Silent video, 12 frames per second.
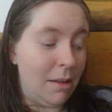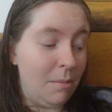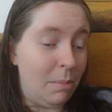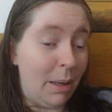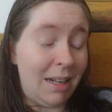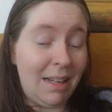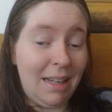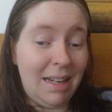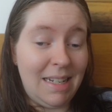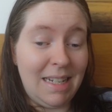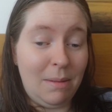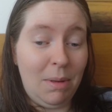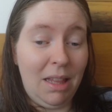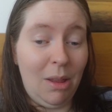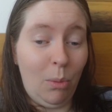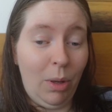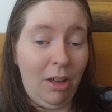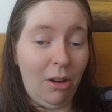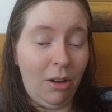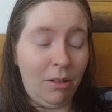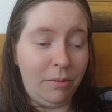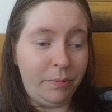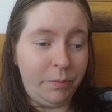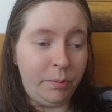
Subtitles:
But it did mean that we got,